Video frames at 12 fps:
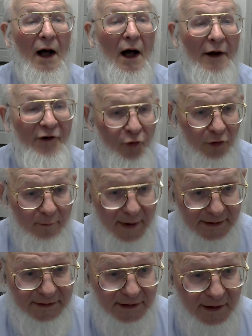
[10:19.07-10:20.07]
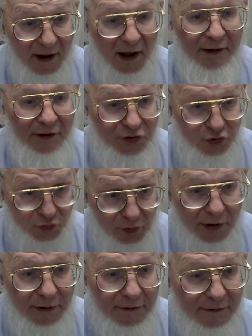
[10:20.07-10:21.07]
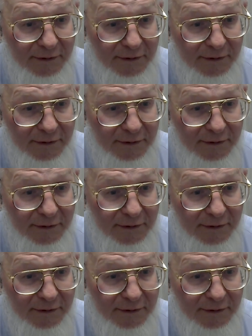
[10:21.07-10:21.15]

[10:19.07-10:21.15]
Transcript: unornamented, unadorned,